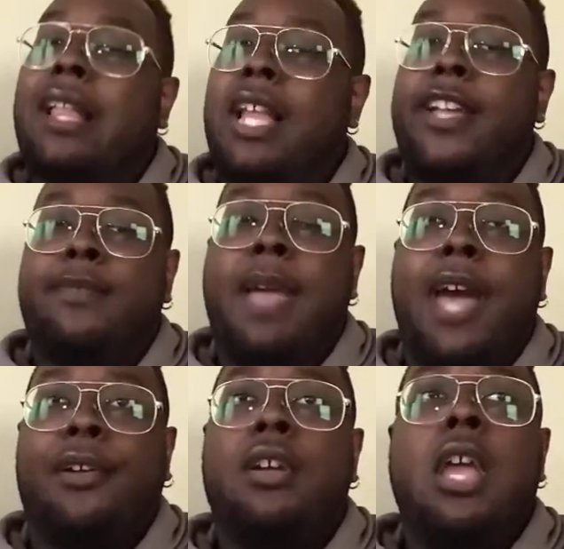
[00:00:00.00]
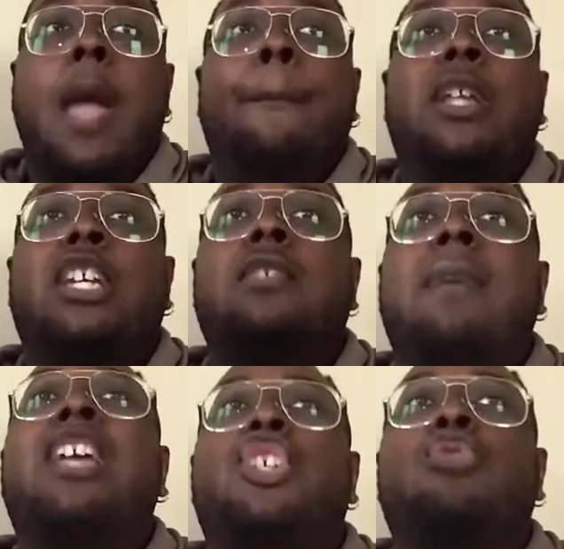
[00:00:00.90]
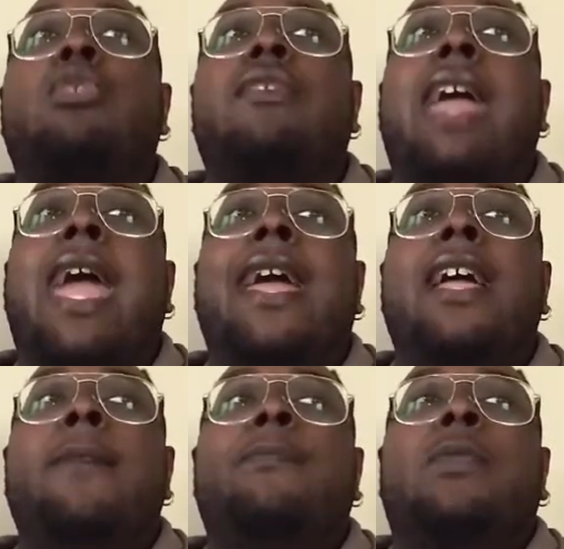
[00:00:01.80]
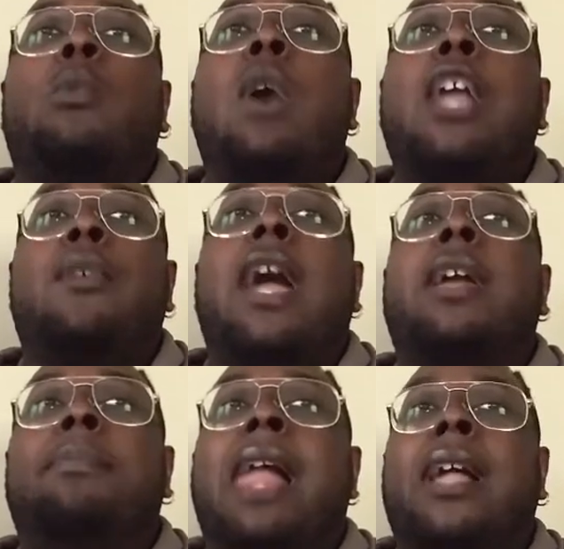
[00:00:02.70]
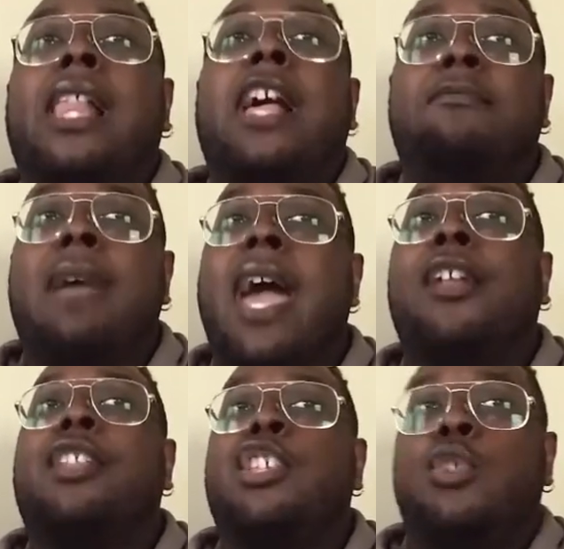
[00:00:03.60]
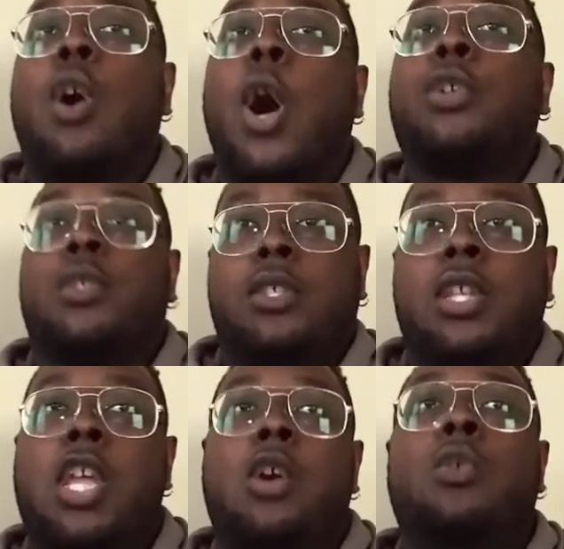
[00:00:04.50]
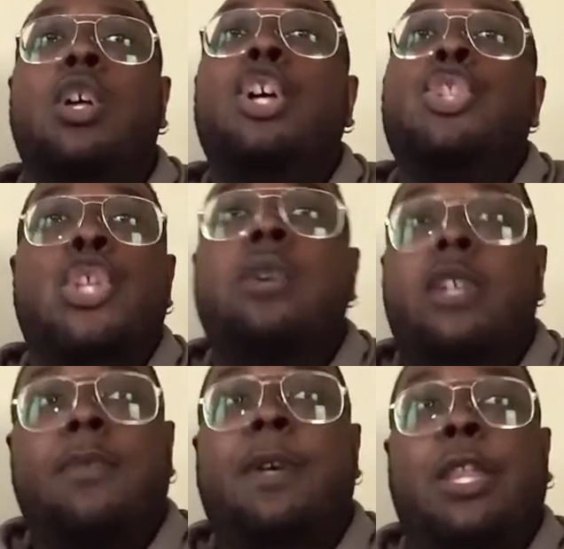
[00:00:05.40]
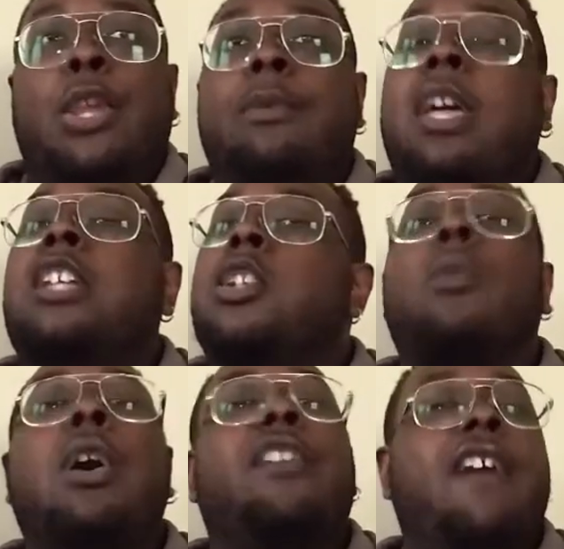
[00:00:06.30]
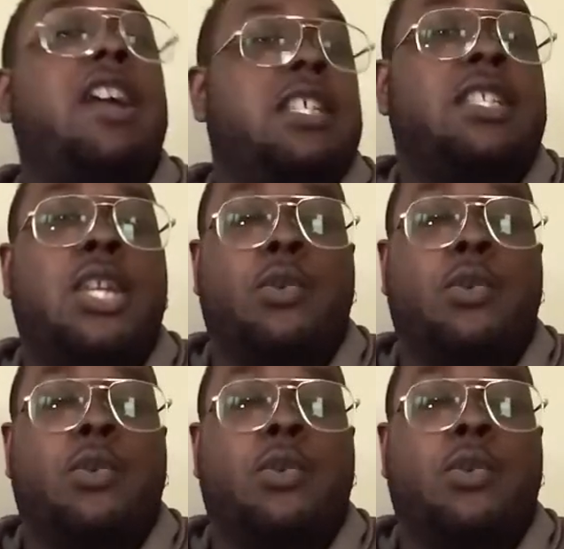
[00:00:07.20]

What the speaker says: Lives Matter. But just make sure that while you're out here Black Lives Matter, that you also still doing what you're supposed to do, because coronavirus is still